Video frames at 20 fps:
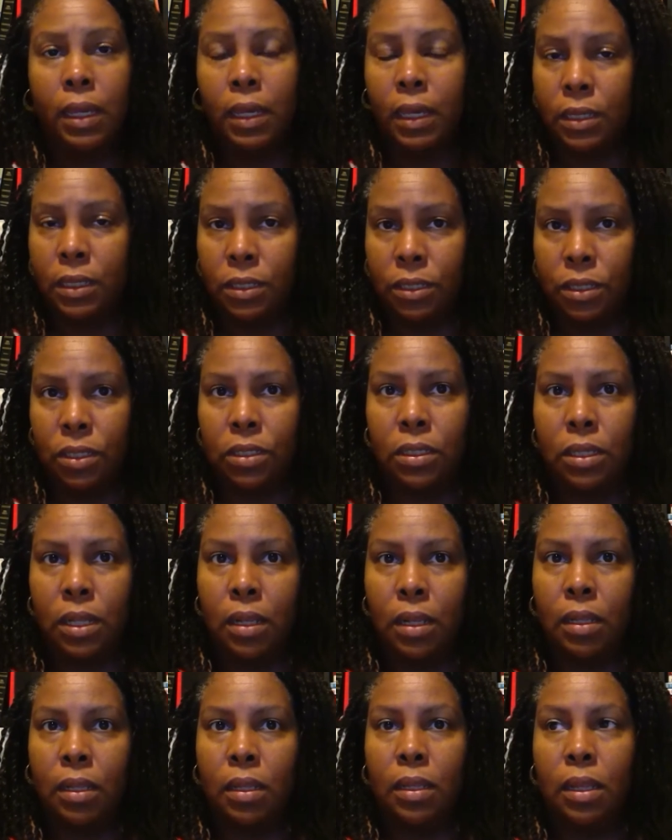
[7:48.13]
It's just a
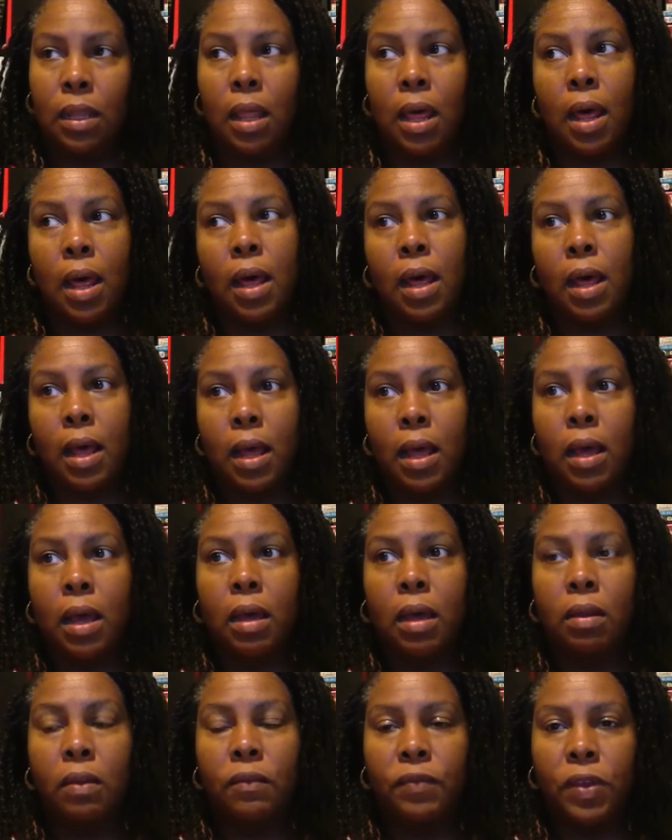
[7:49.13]

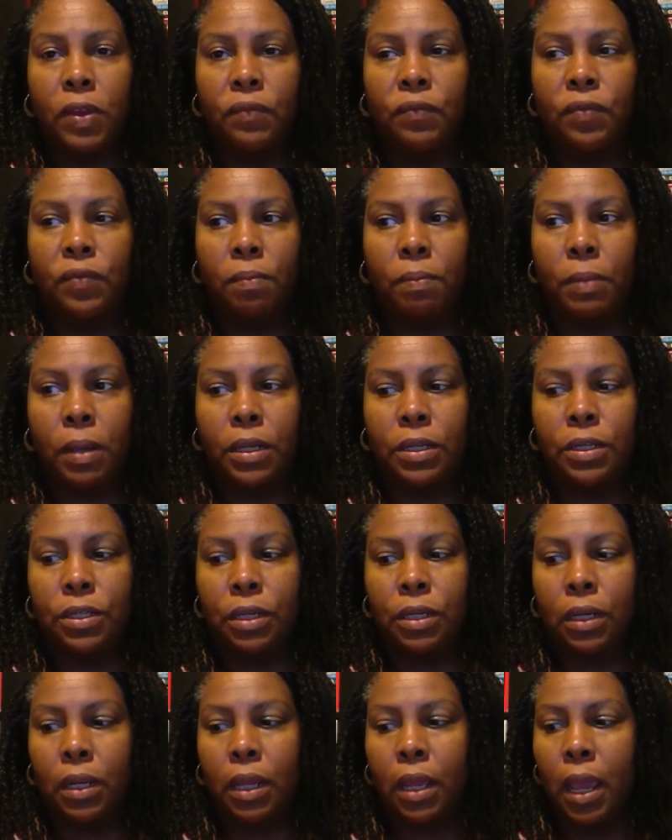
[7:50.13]
lot of
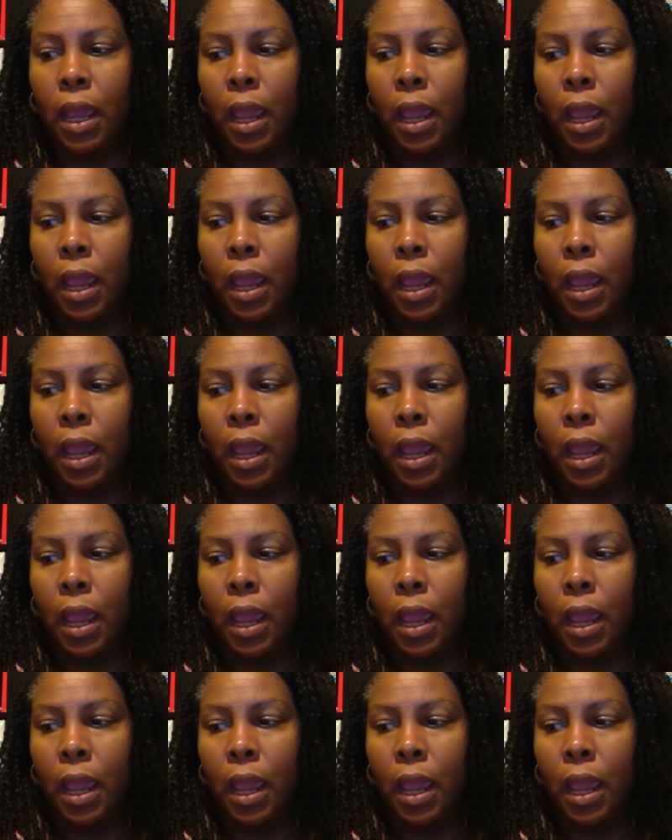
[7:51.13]
information.